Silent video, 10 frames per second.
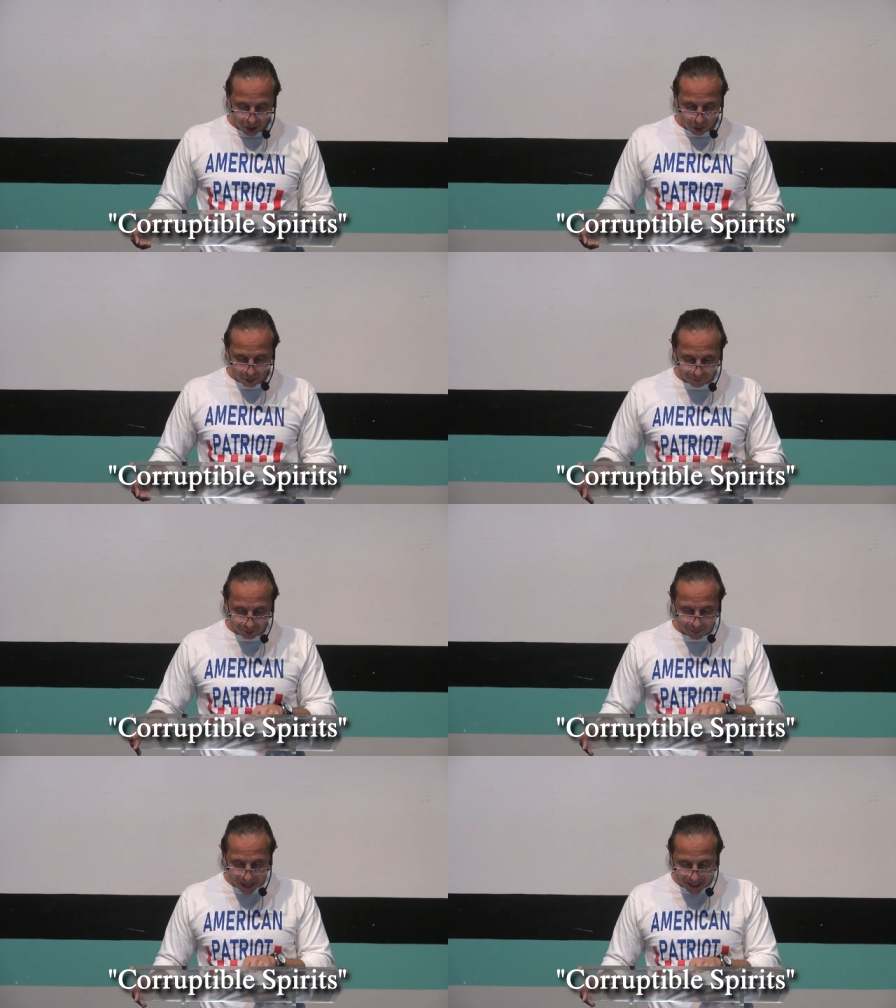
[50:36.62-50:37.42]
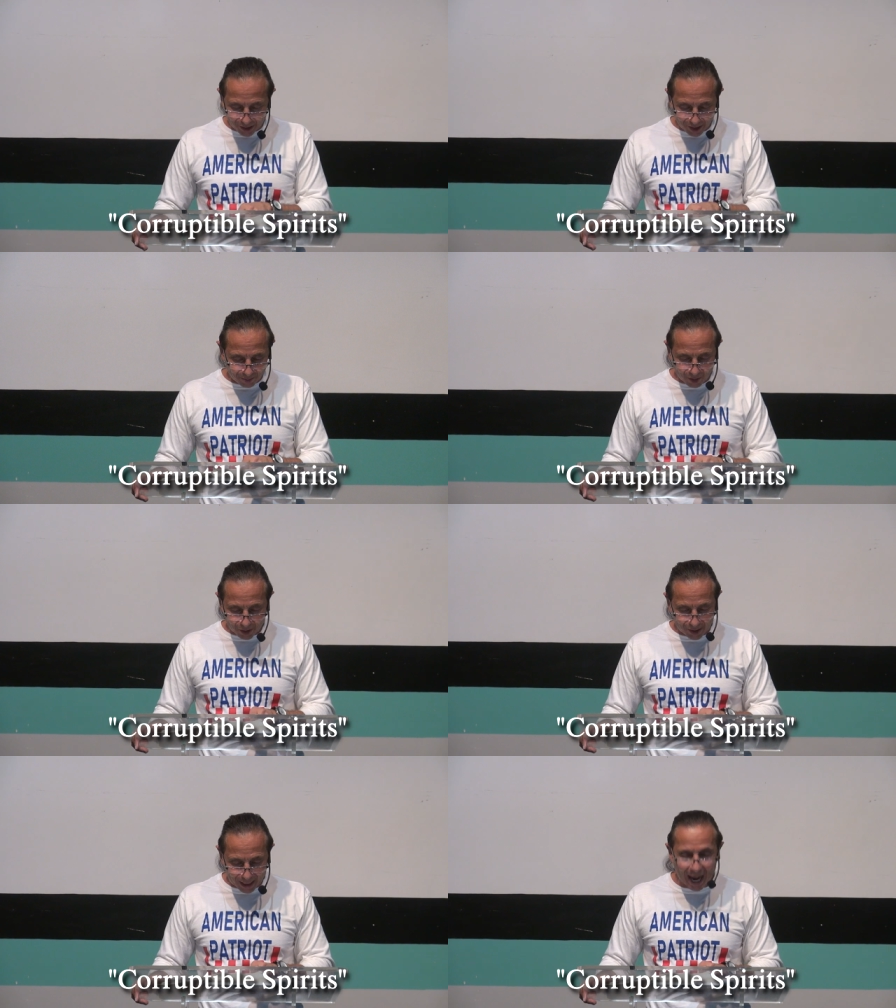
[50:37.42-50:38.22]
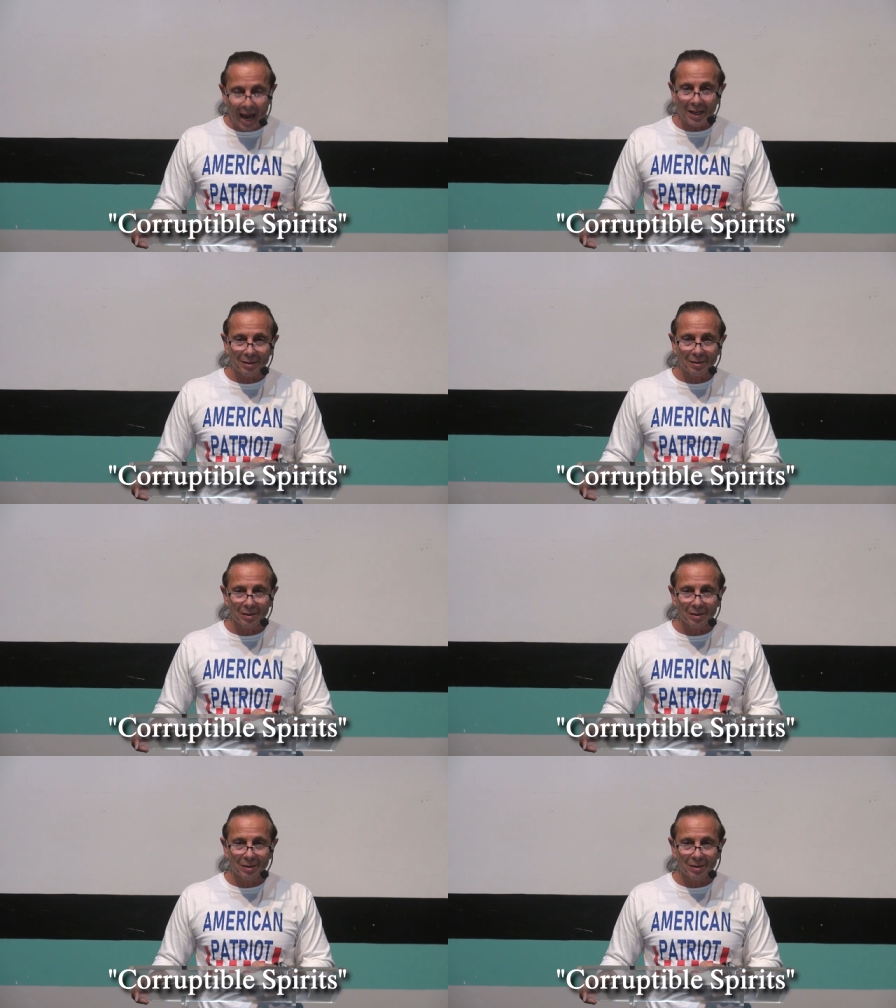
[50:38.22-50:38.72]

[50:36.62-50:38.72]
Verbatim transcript: Whoever abides in him does not